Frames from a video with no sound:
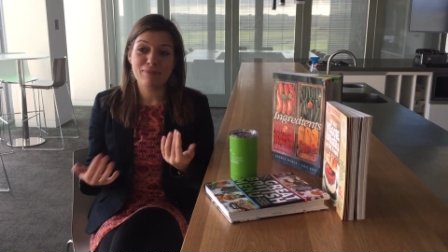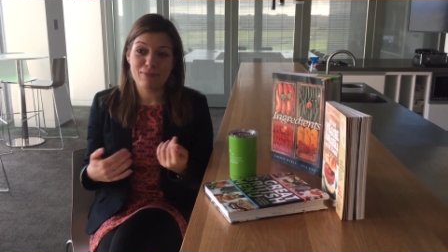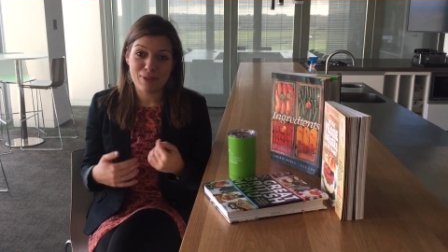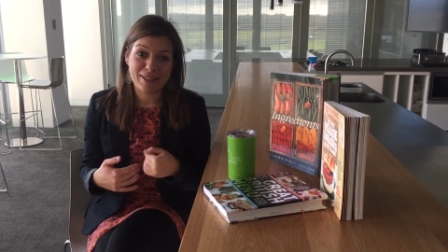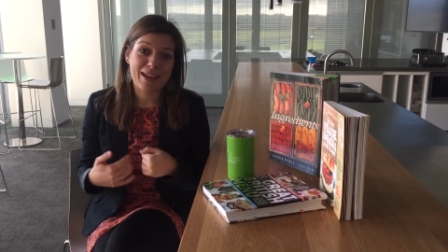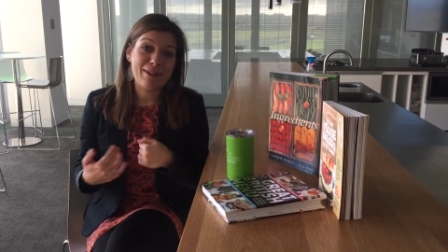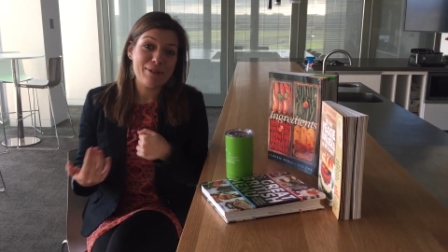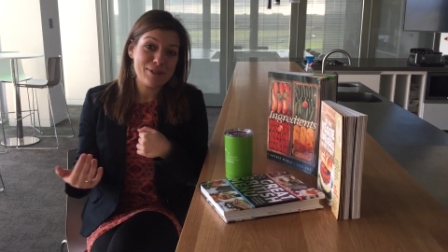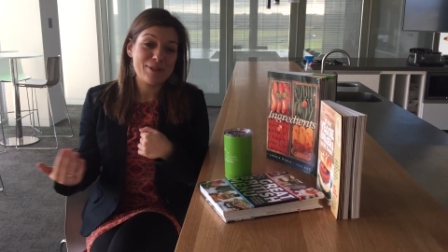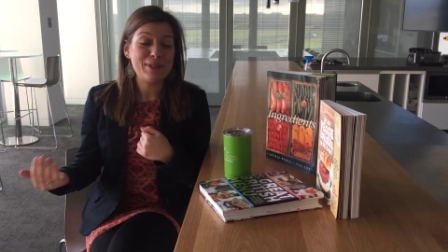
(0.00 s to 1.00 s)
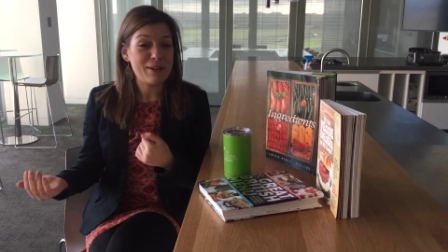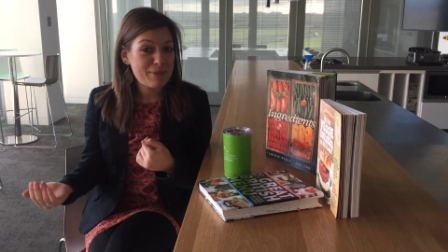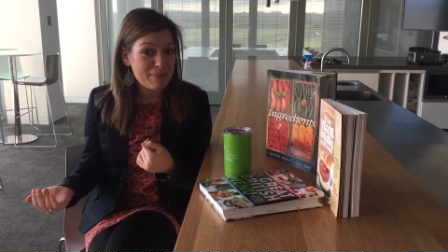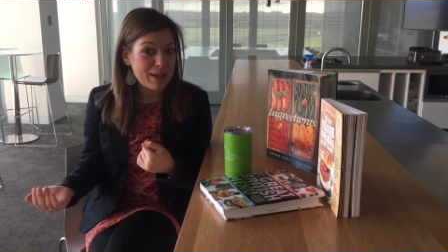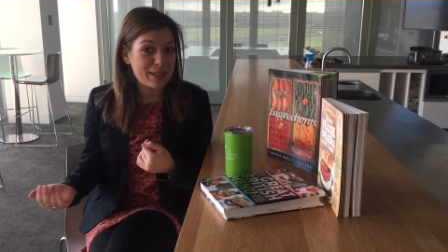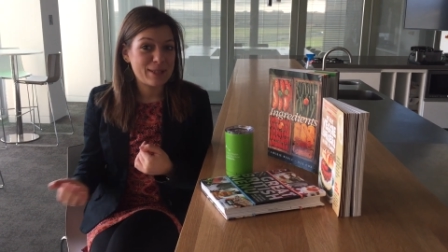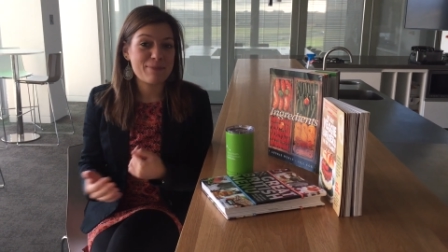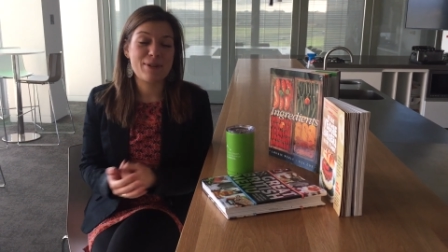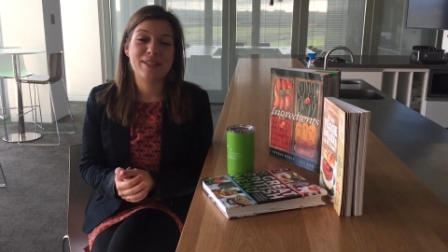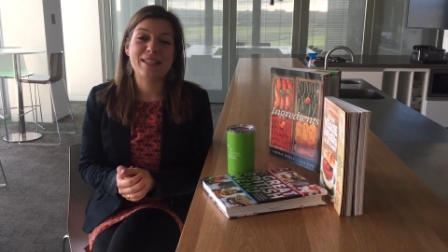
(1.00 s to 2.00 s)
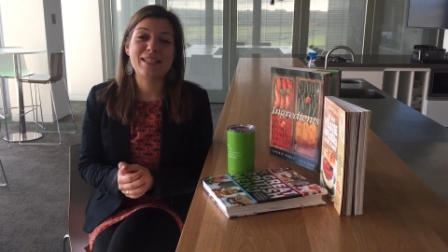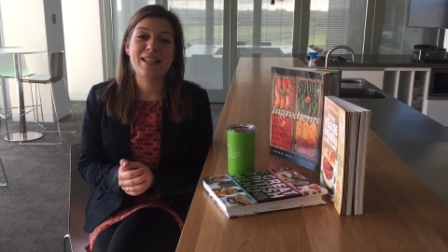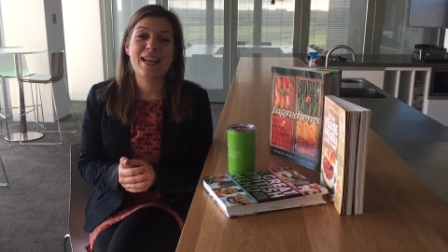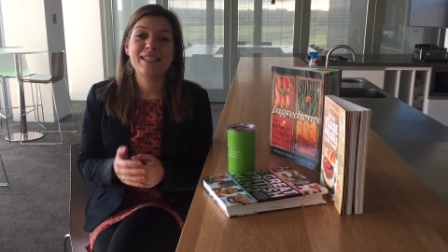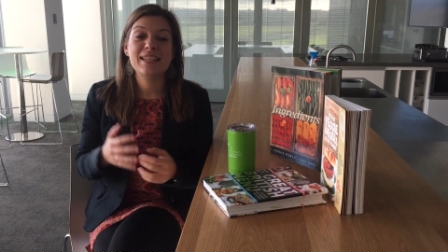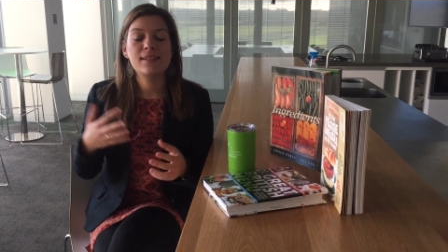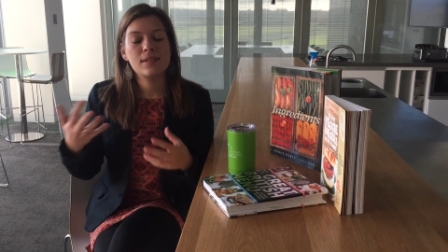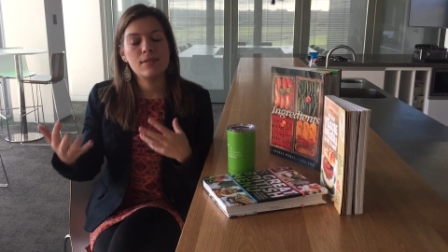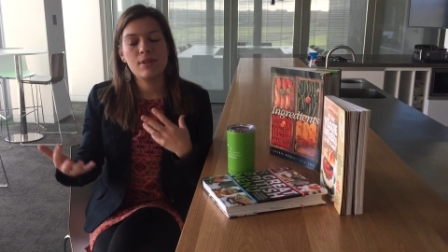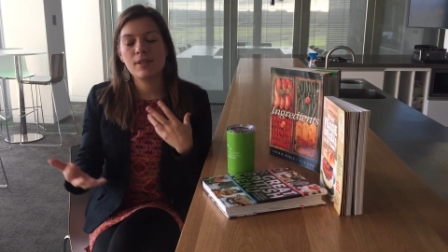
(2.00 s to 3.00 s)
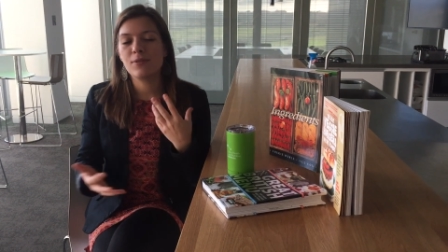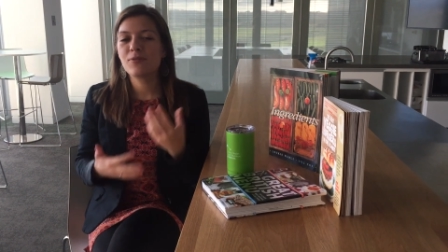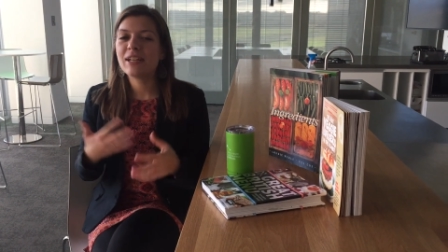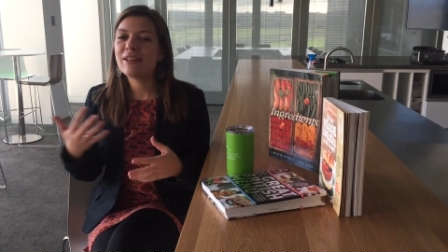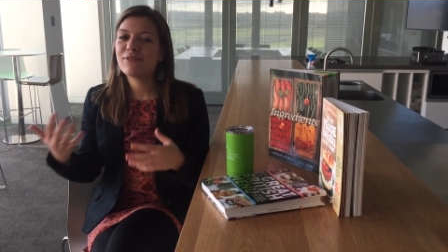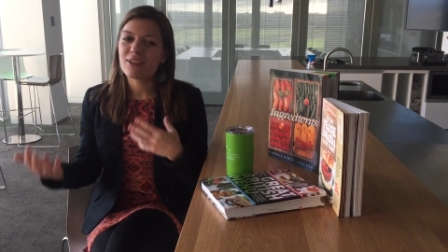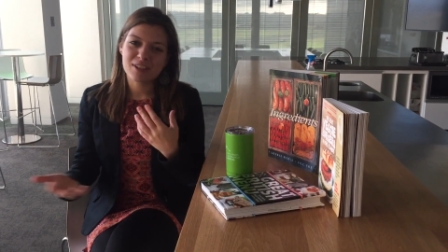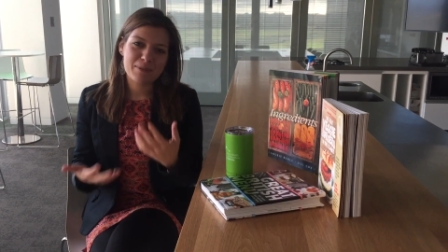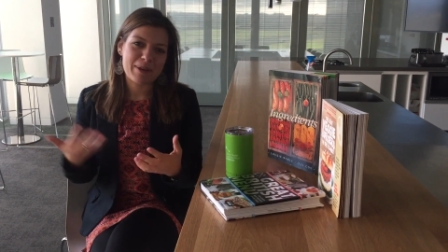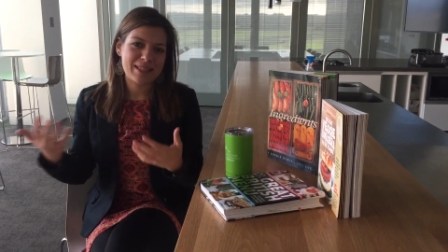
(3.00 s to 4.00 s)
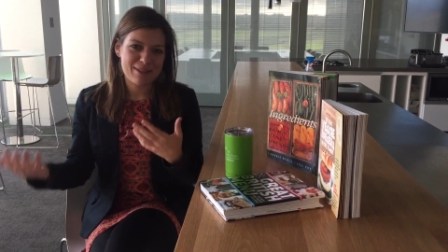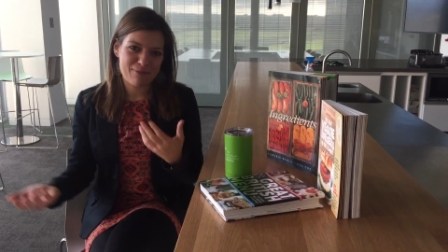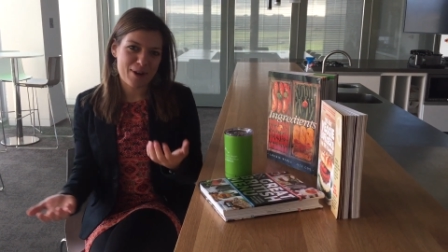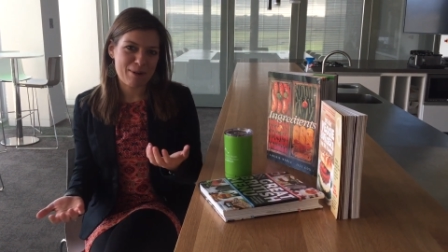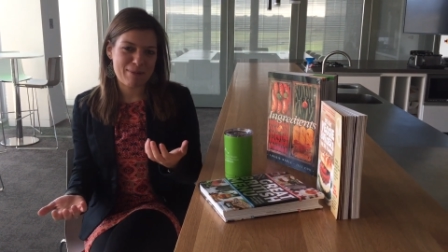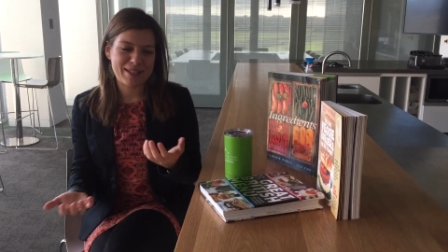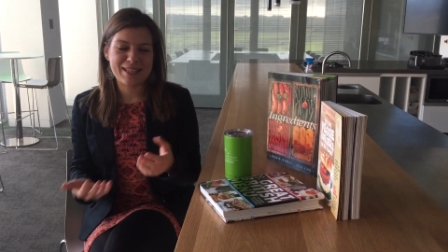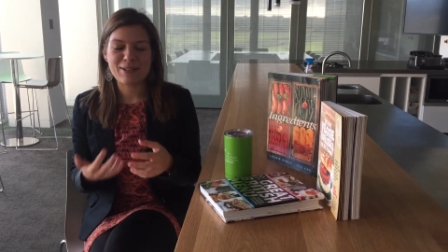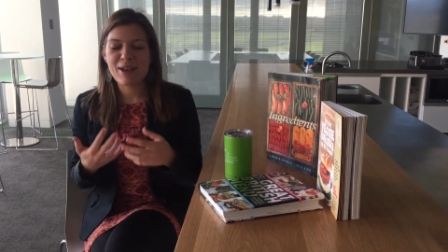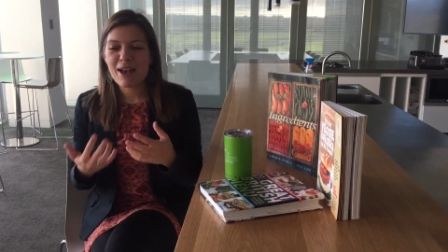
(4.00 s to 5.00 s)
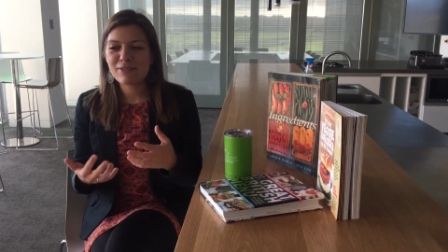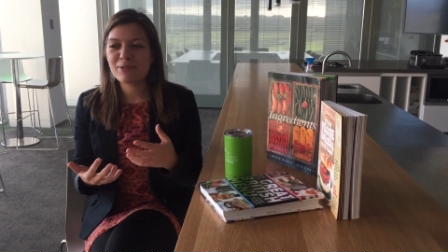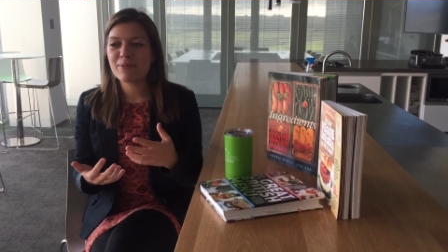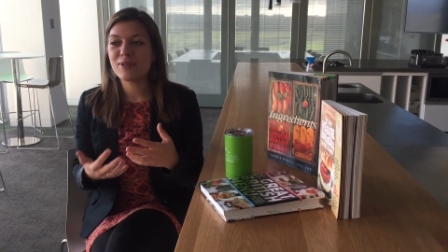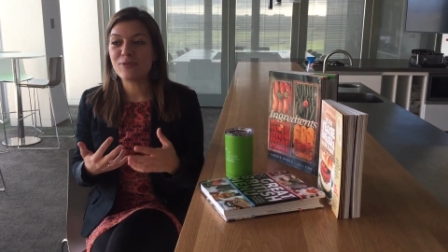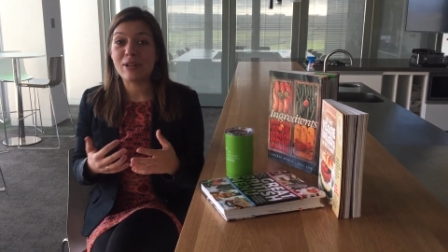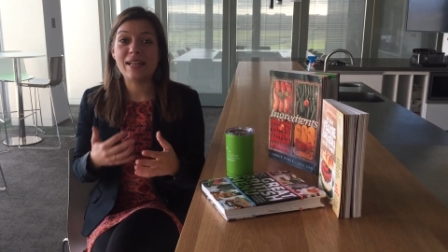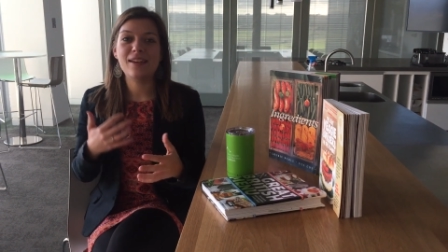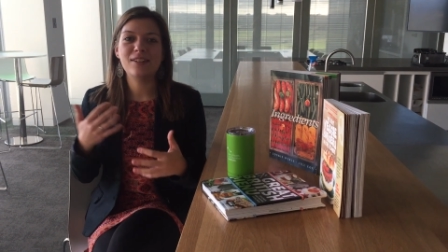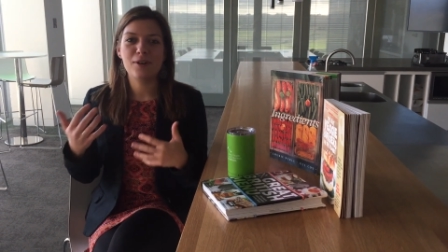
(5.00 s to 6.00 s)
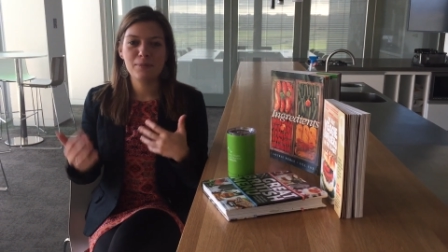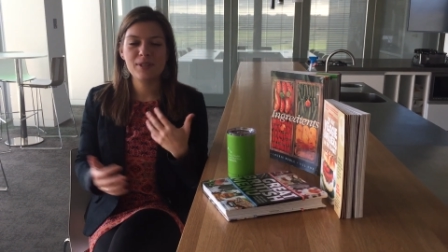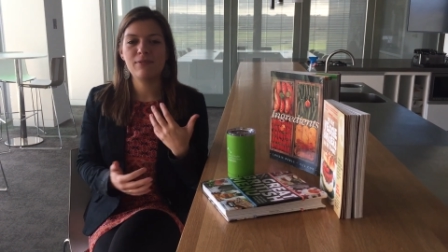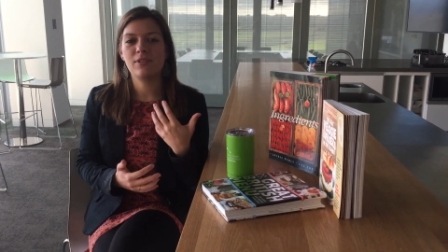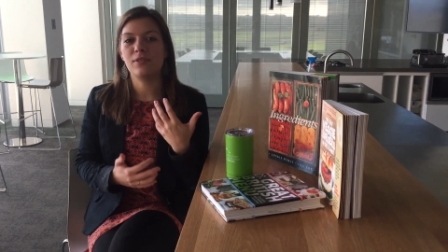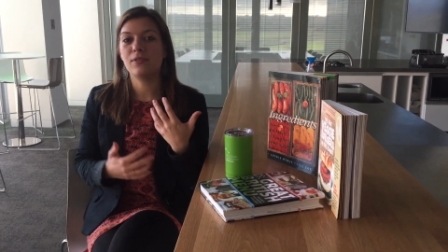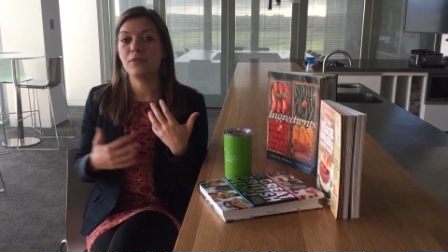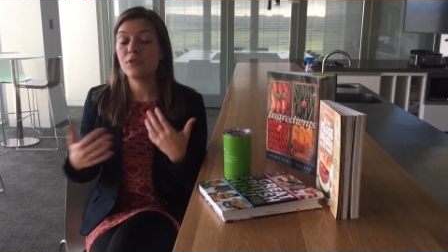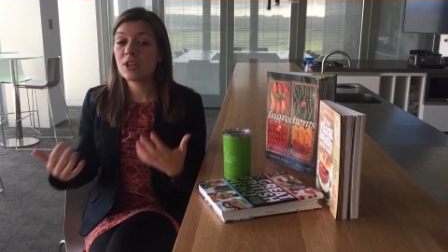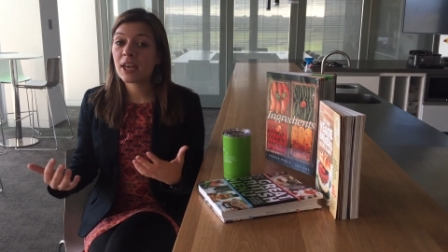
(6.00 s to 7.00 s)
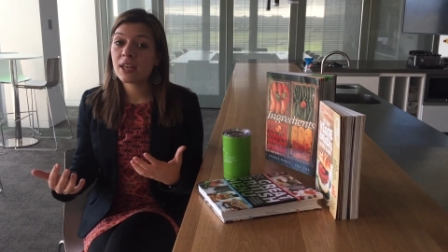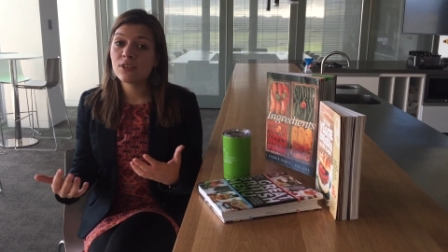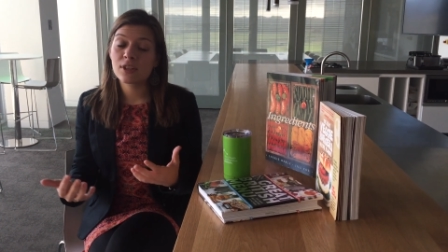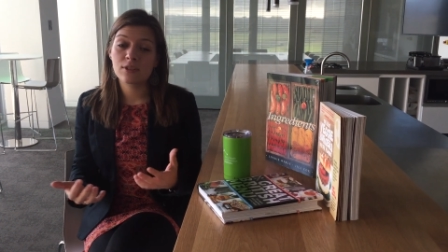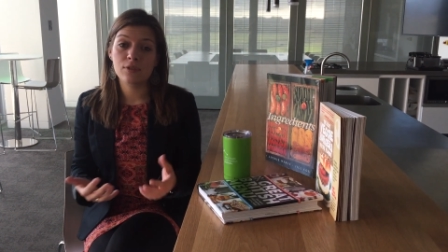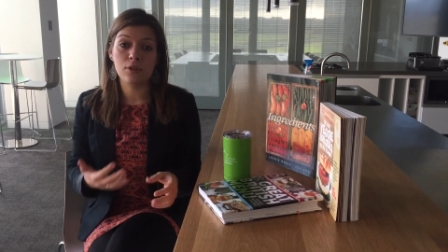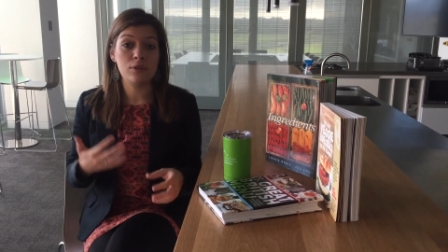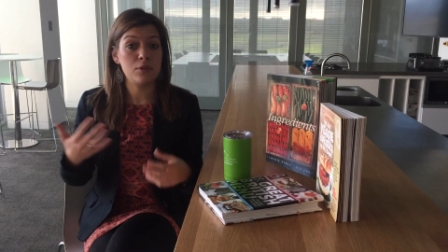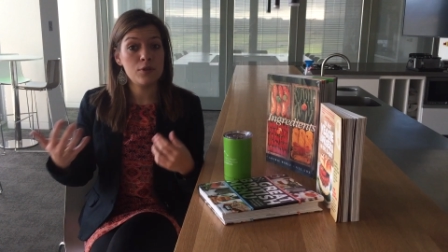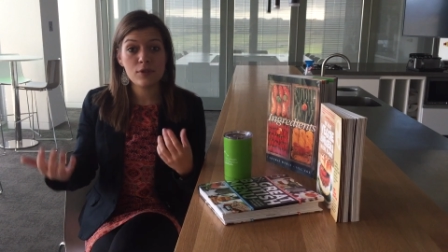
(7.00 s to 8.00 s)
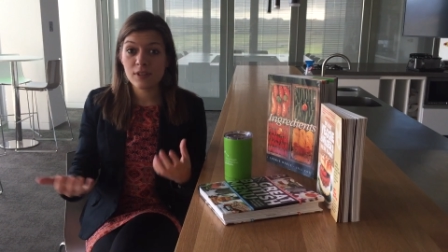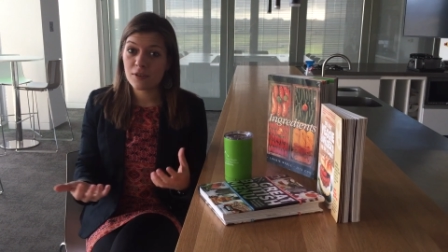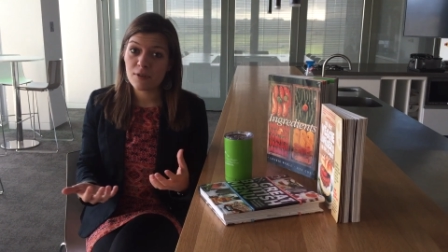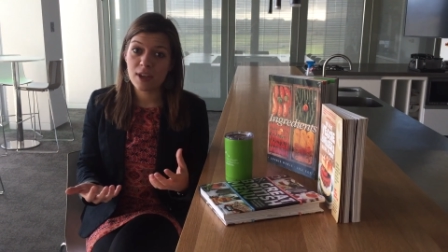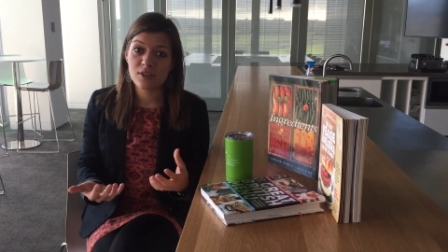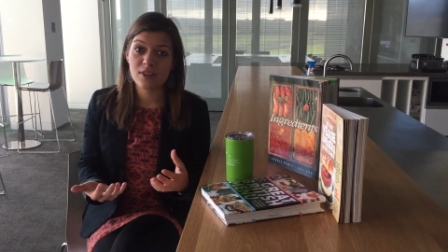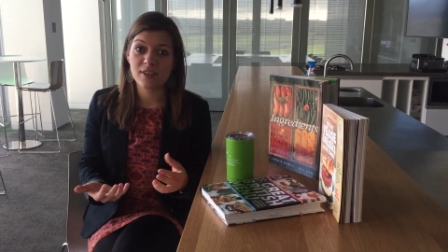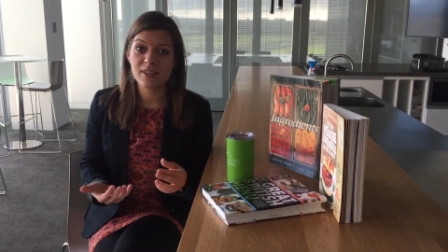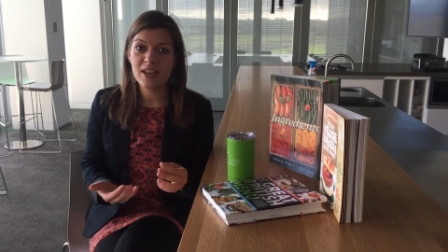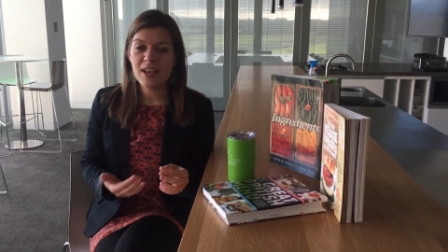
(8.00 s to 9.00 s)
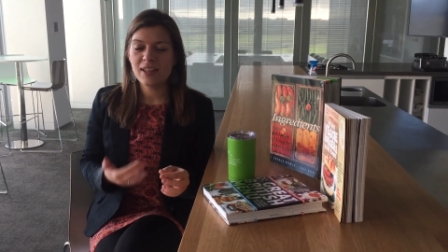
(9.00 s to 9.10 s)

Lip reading: what I also love about it the most, is that it's a really fast-paced environment, and you have to be really adaptive to change and to new situations.